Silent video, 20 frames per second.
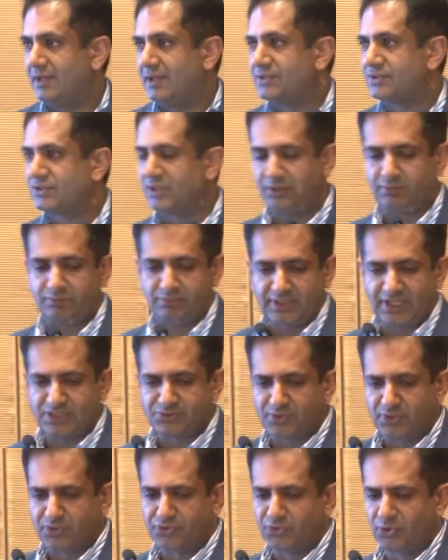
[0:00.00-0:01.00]
So these
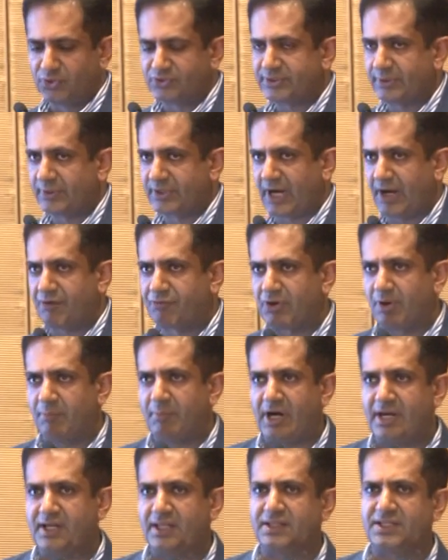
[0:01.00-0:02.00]
were the thoughts that were going through my
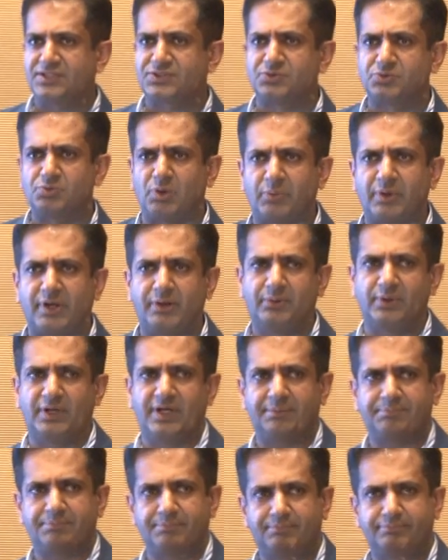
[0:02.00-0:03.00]
mind, and this is what we
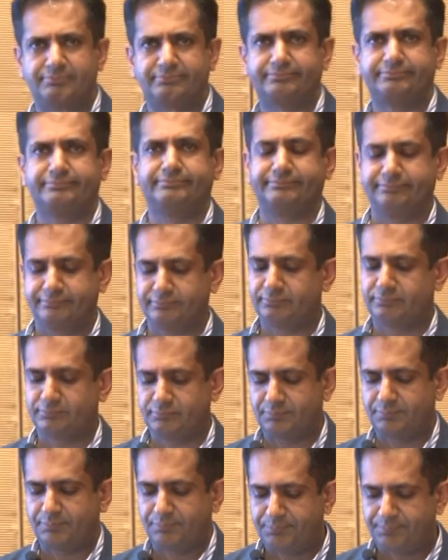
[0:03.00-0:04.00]
were
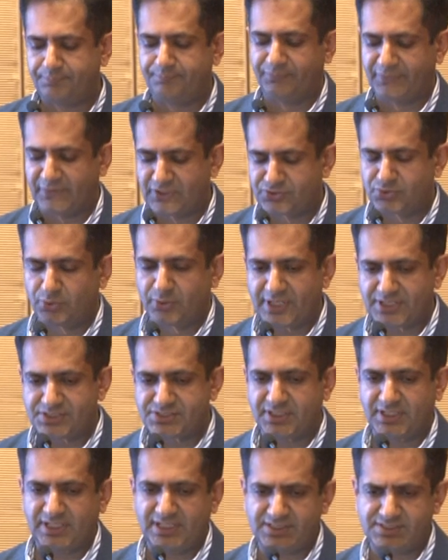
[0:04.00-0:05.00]
talking
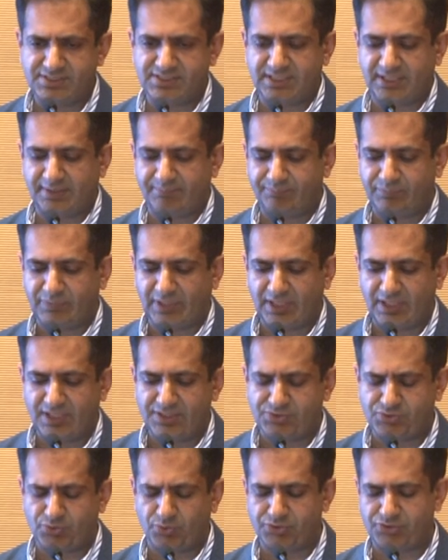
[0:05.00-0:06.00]
to his
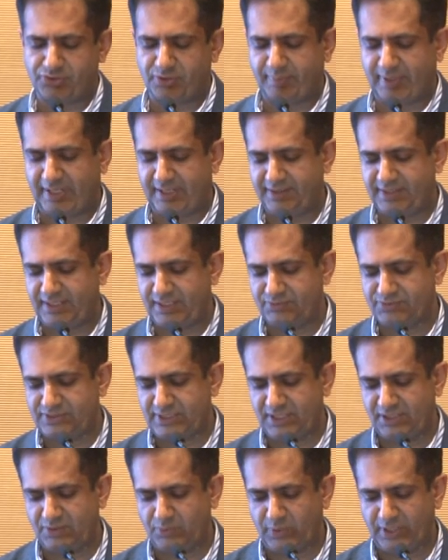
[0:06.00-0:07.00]
daughter about. I think it was
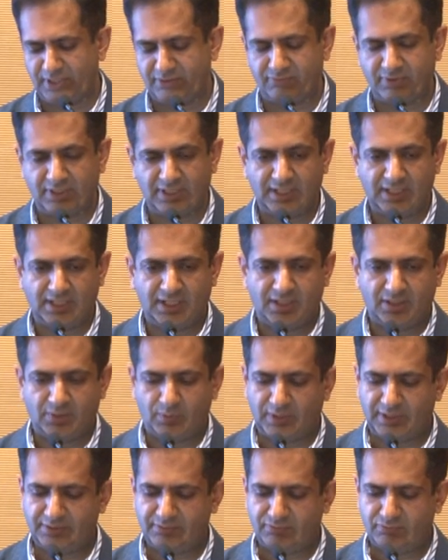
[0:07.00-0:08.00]
only
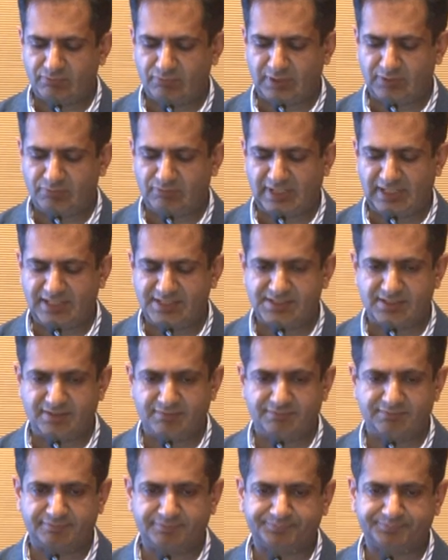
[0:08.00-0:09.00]
one relative.